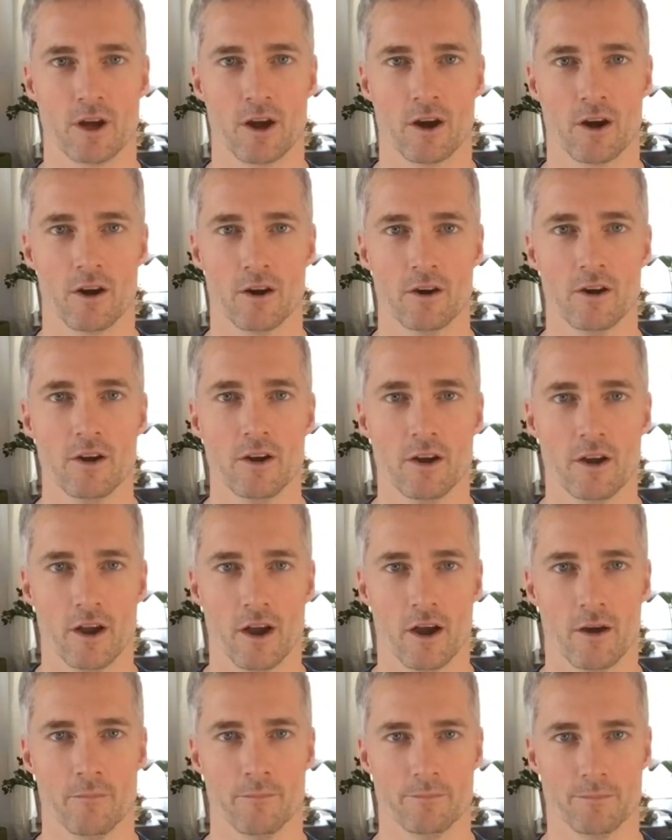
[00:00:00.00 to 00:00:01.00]
are,
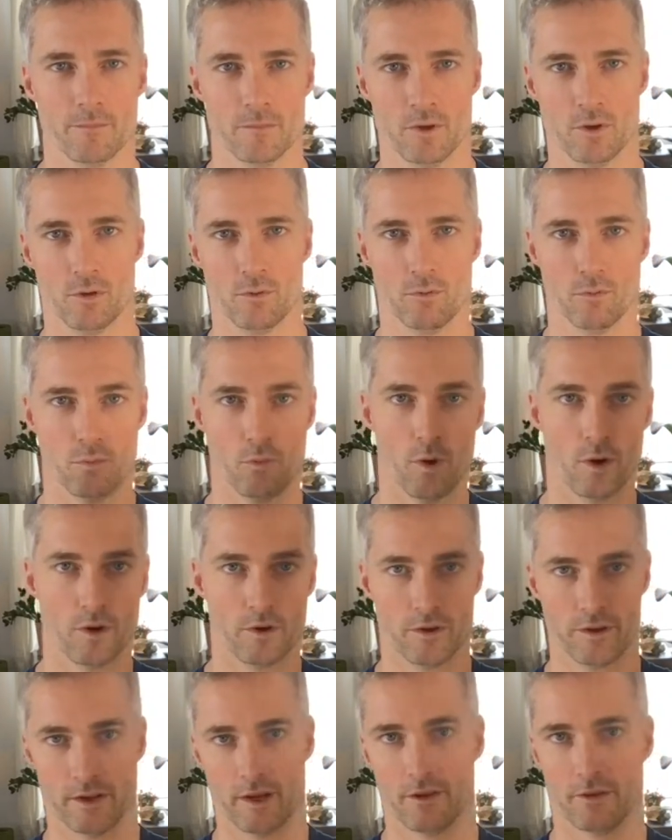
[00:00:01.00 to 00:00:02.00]
one or
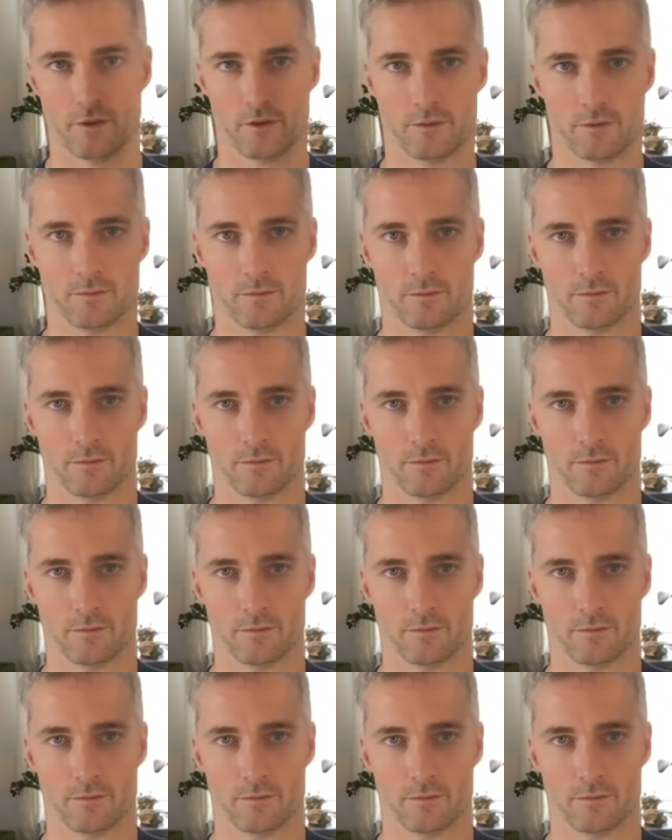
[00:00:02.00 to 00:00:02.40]
the other.